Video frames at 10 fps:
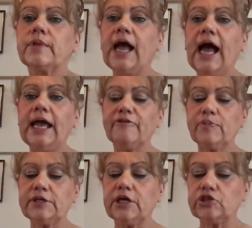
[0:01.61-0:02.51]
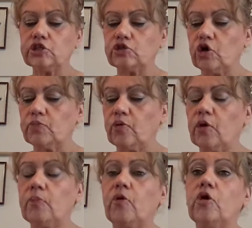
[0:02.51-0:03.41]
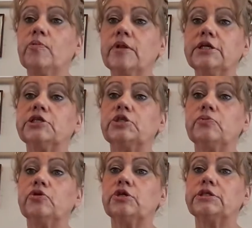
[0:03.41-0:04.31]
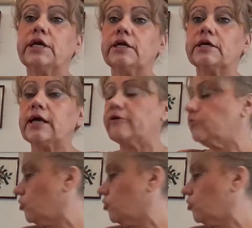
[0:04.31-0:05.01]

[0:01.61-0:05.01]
Hi everybody, I just thought I'd pop on my latest and beauty Telegraph